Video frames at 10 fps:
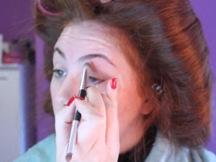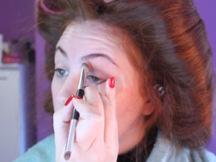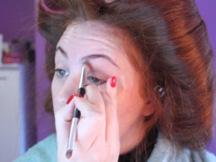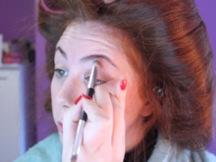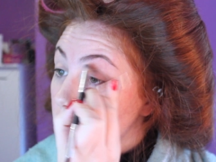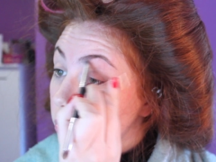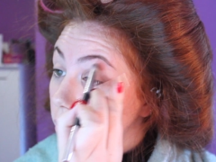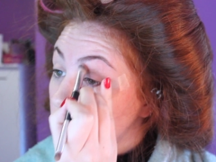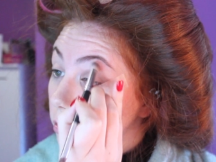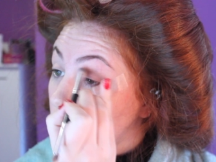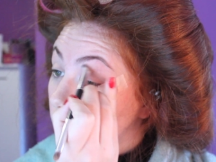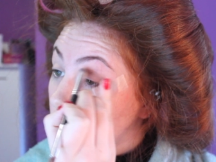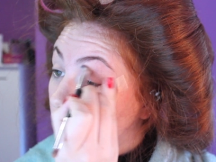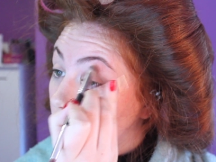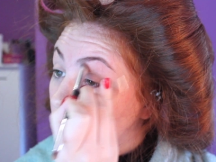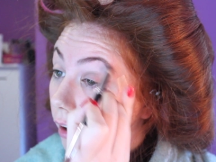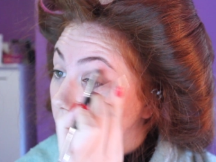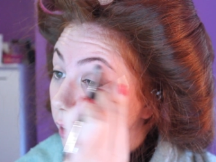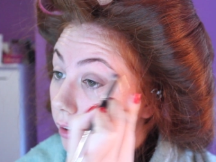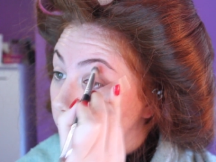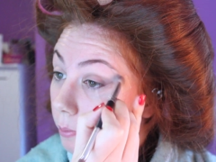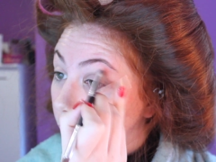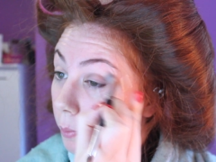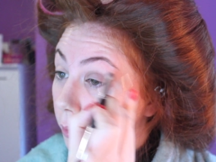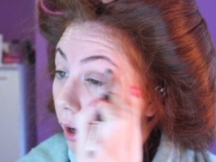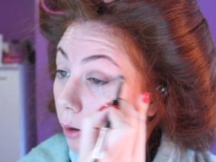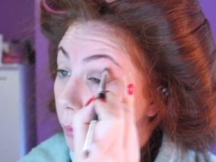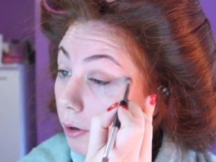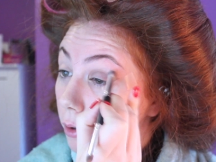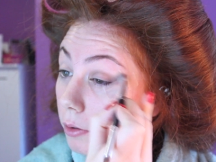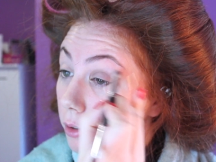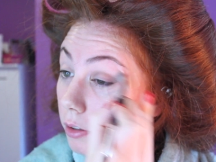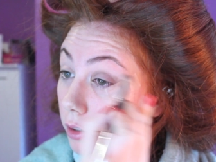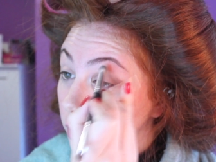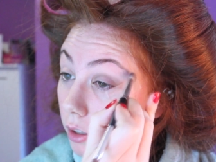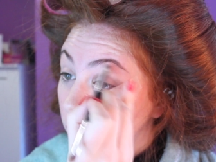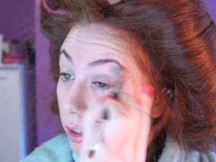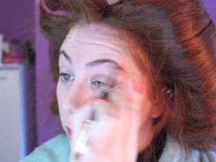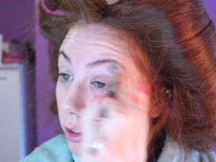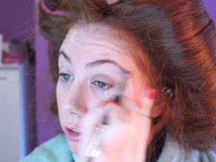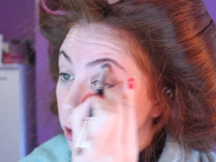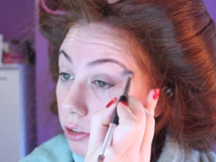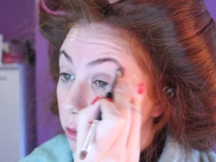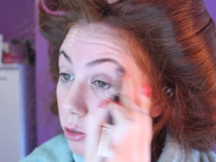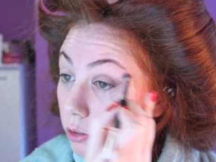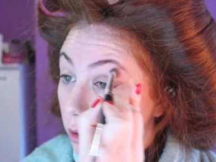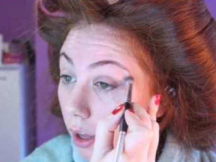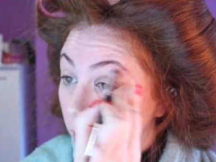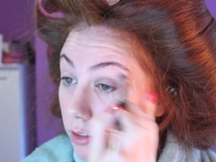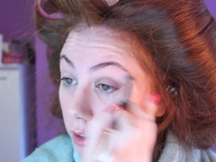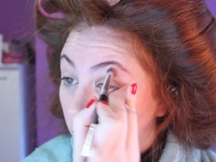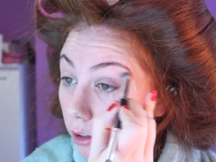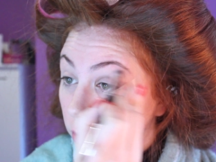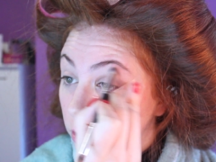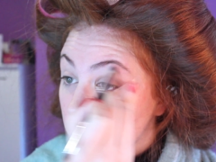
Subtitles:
And I'm just going to run that on my brow bone to neutralize the colors.